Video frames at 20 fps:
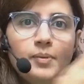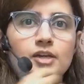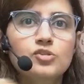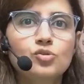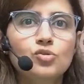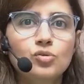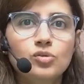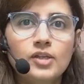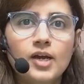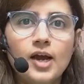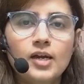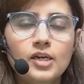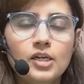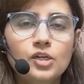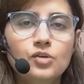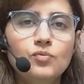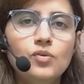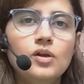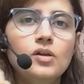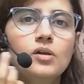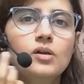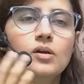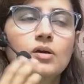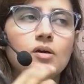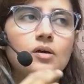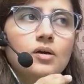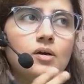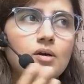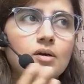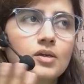Based on that it will
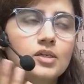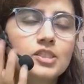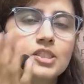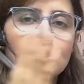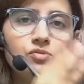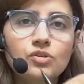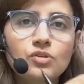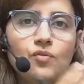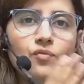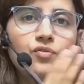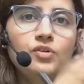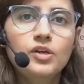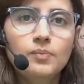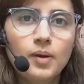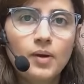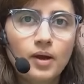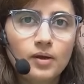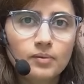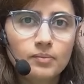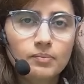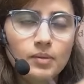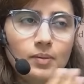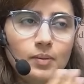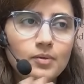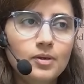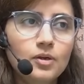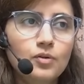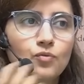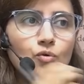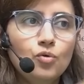uh, receive some feedback,
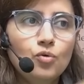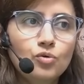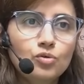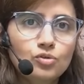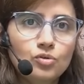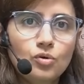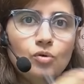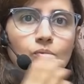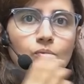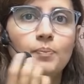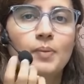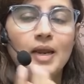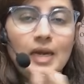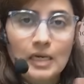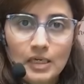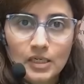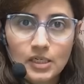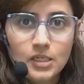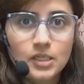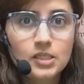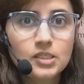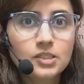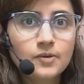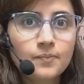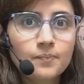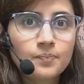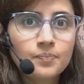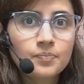maybe rewards or penalties.